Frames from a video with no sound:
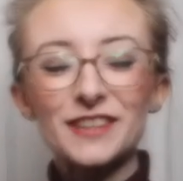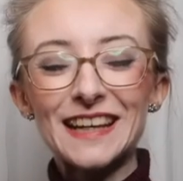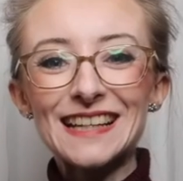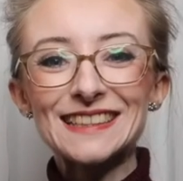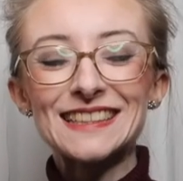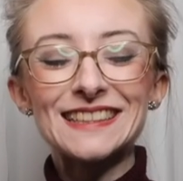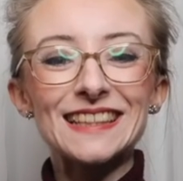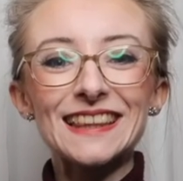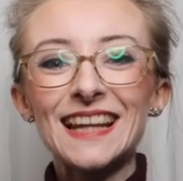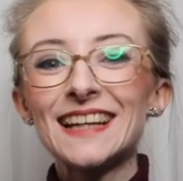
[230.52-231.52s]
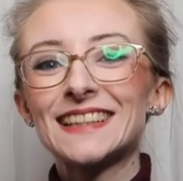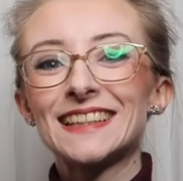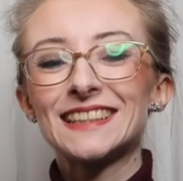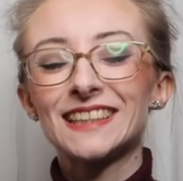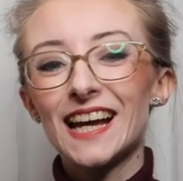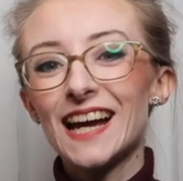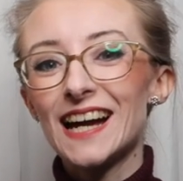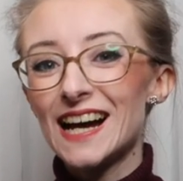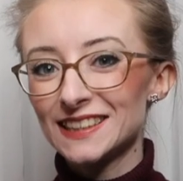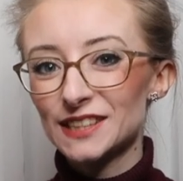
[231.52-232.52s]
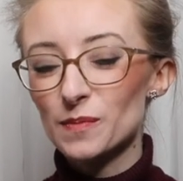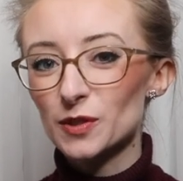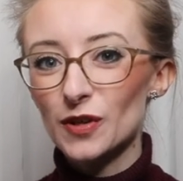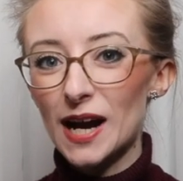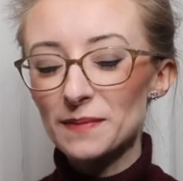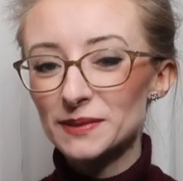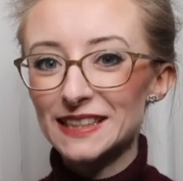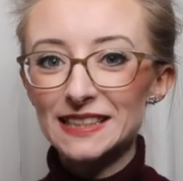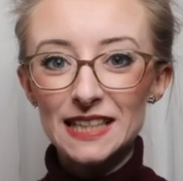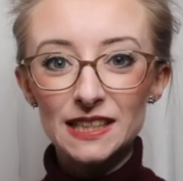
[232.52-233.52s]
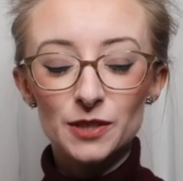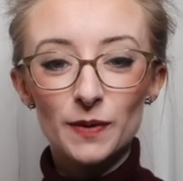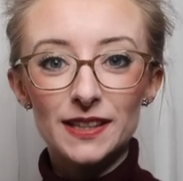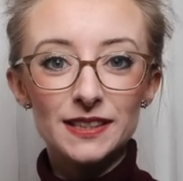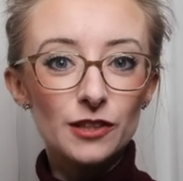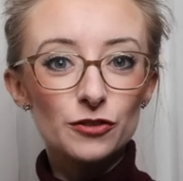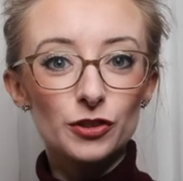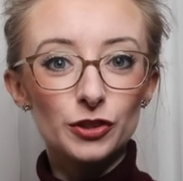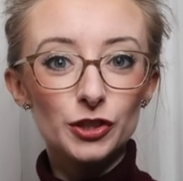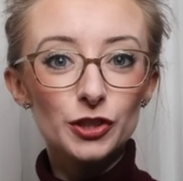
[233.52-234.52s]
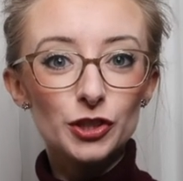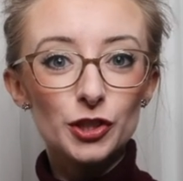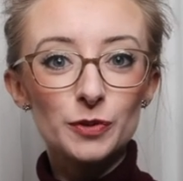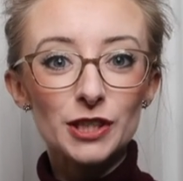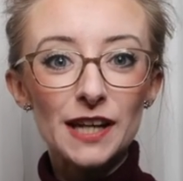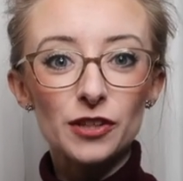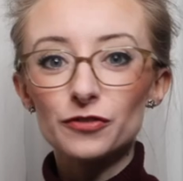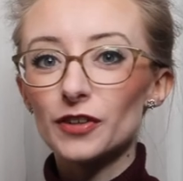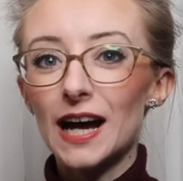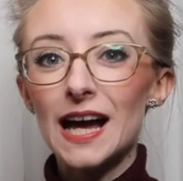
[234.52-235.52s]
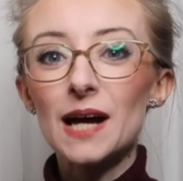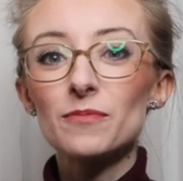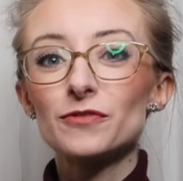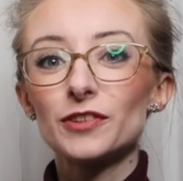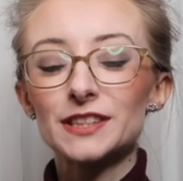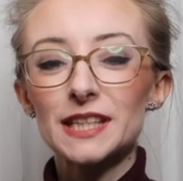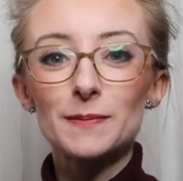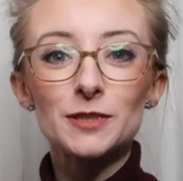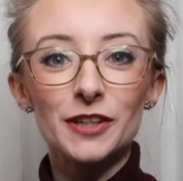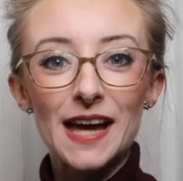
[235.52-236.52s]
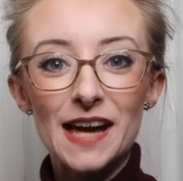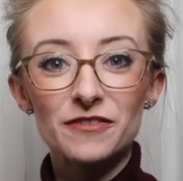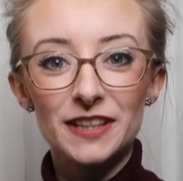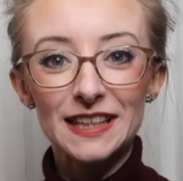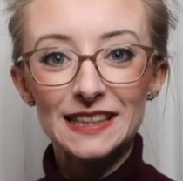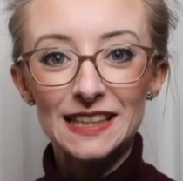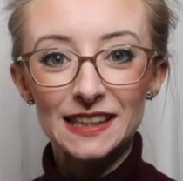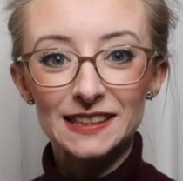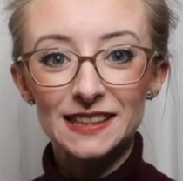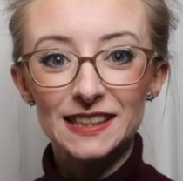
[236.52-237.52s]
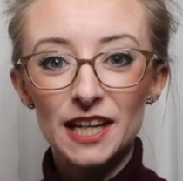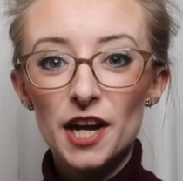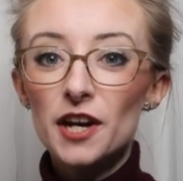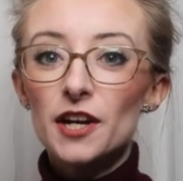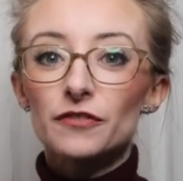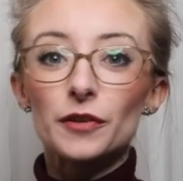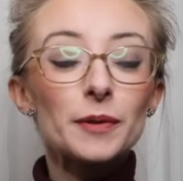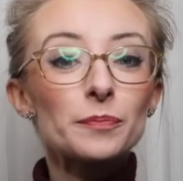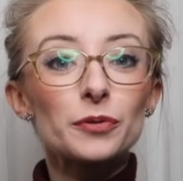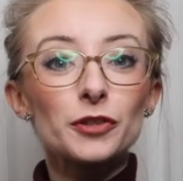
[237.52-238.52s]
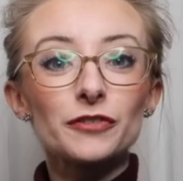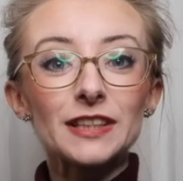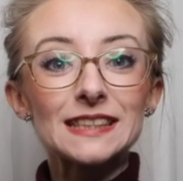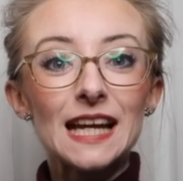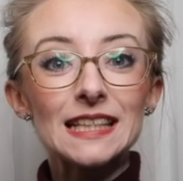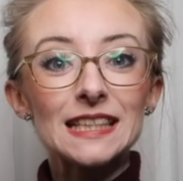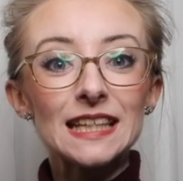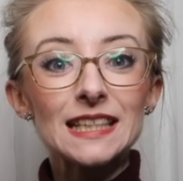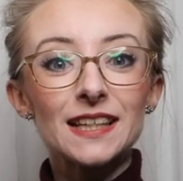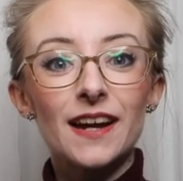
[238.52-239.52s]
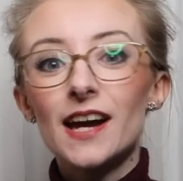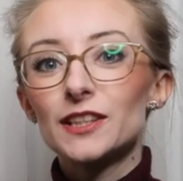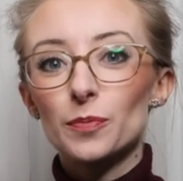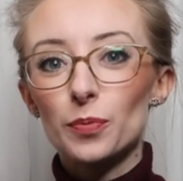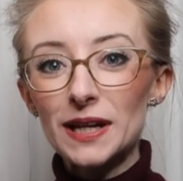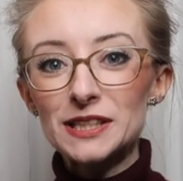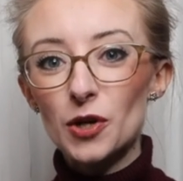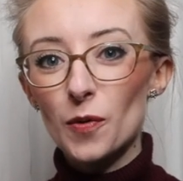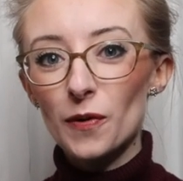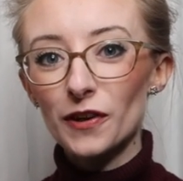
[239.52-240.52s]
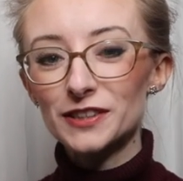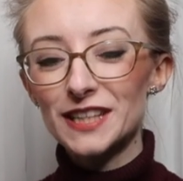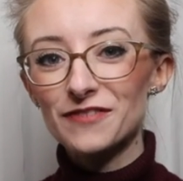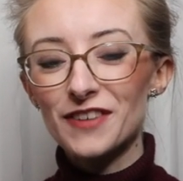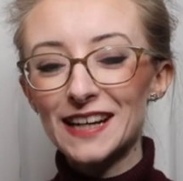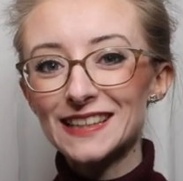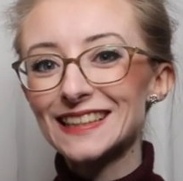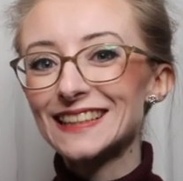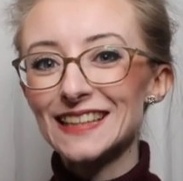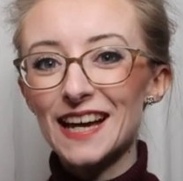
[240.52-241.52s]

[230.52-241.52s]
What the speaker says: forget to like, share and subscribe to the Dancewear Central YouTube channel for helpful tips on everything dance. From improving technique to practical product advice and